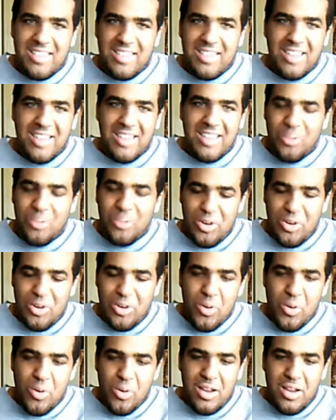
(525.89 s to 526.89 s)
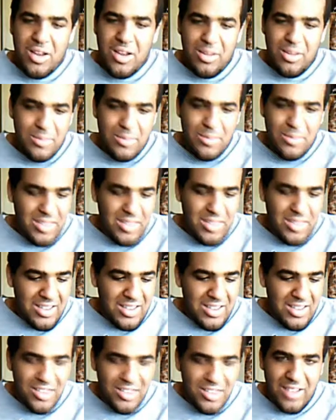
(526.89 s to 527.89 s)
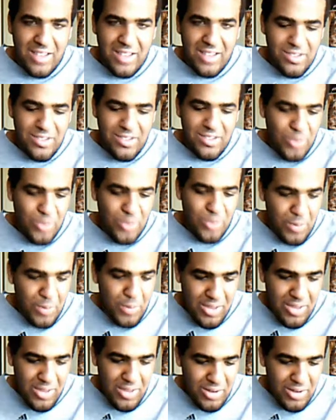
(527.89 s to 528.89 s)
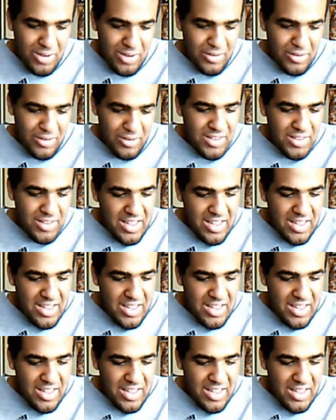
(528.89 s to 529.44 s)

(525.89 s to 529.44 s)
it didn't work on him because Aizen's too OP, whatever.